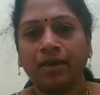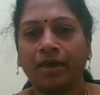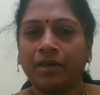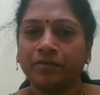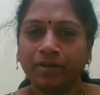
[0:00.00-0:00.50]

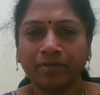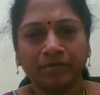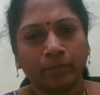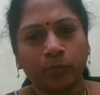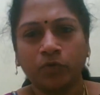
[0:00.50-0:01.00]
Actually, this
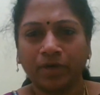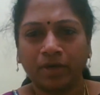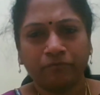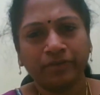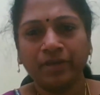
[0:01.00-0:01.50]

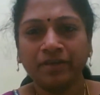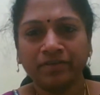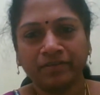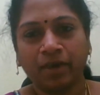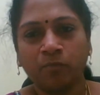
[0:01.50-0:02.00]
everything is
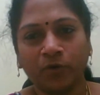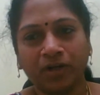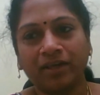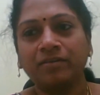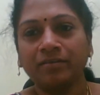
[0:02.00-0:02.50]
same
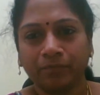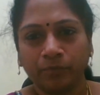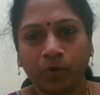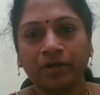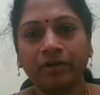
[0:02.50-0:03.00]
only.
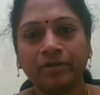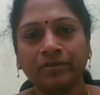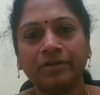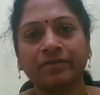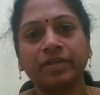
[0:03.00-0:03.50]
Whatever
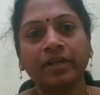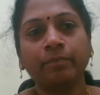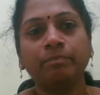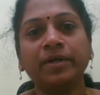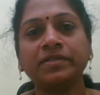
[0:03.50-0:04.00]
that is, it
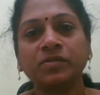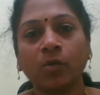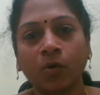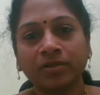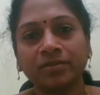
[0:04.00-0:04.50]
depends
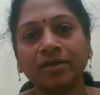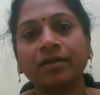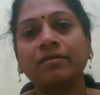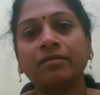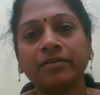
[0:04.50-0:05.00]
on the
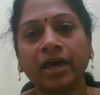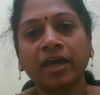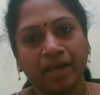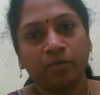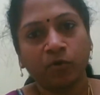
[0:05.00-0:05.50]

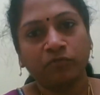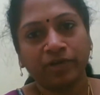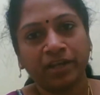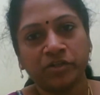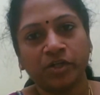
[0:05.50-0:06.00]
time of
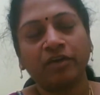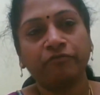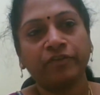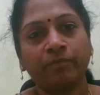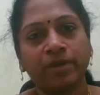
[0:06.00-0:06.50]
collection. If
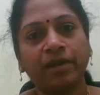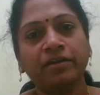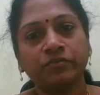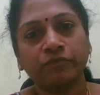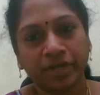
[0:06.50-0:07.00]
the blood
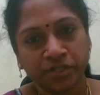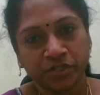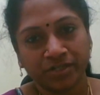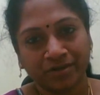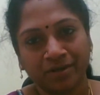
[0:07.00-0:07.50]
is fresh,